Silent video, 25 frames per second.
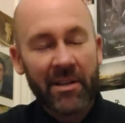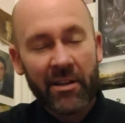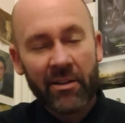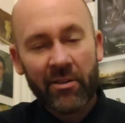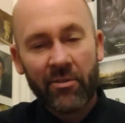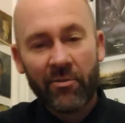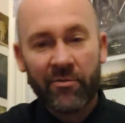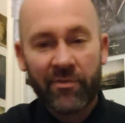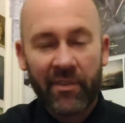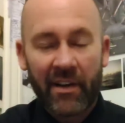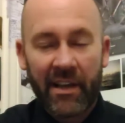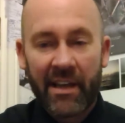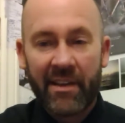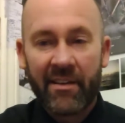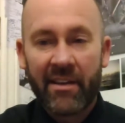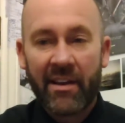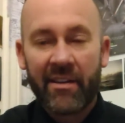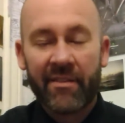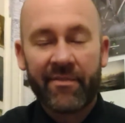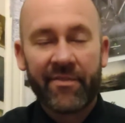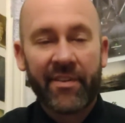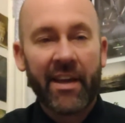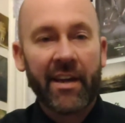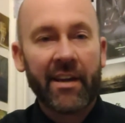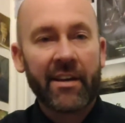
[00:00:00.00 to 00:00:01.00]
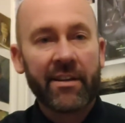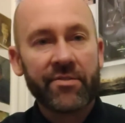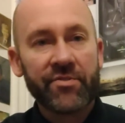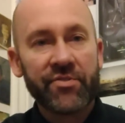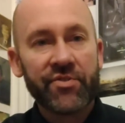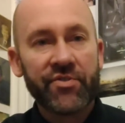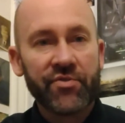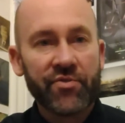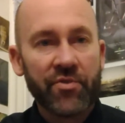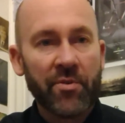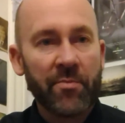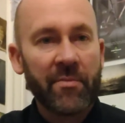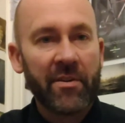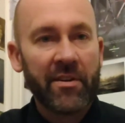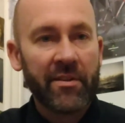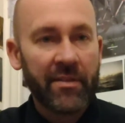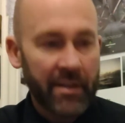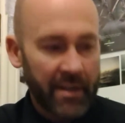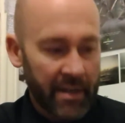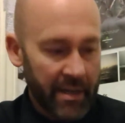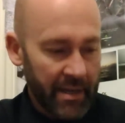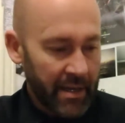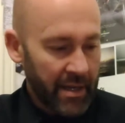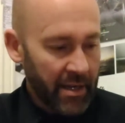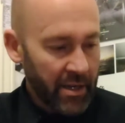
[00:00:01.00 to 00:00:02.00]
lovely if you can strum a
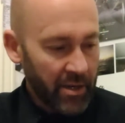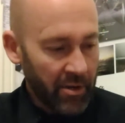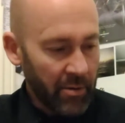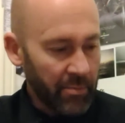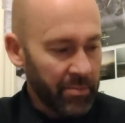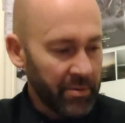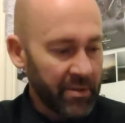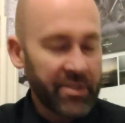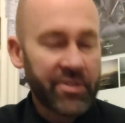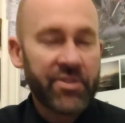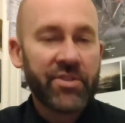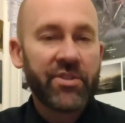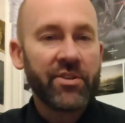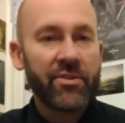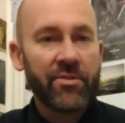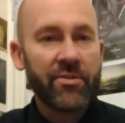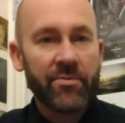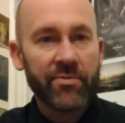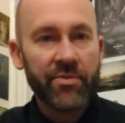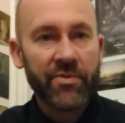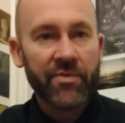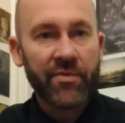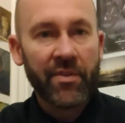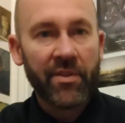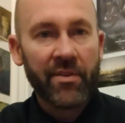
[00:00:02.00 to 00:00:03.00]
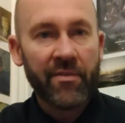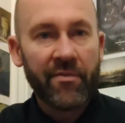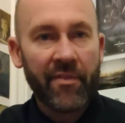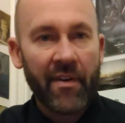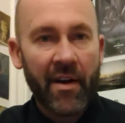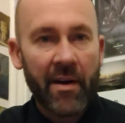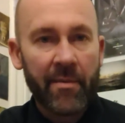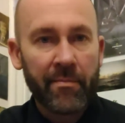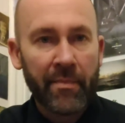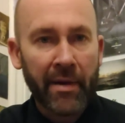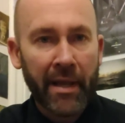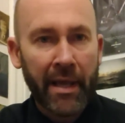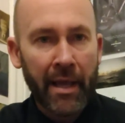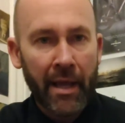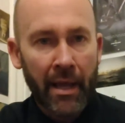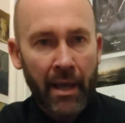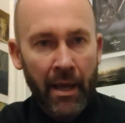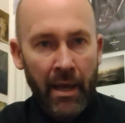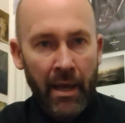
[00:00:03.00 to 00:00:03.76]
couple of tunes for the family.